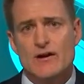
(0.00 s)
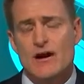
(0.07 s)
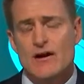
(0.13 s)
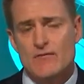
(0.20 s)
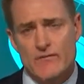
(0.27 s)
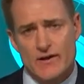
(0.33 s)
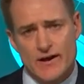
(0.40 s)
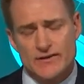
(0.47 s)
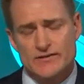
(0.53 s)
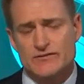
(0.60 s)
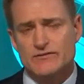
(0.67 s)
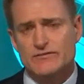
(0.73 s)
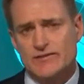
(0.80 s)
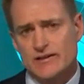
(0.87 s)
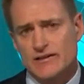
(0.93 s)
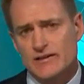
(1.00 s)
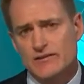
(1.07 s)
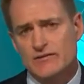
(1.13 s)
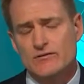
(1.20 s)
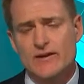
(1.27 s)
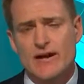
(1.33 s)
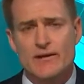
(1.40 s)
a range of
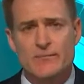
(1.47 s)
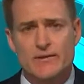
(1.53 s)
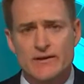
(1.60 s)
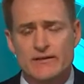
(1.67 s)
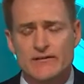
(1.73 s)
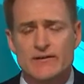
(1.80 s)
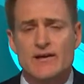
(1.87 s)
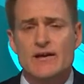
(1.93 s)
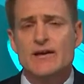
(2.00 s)
cyclical companies.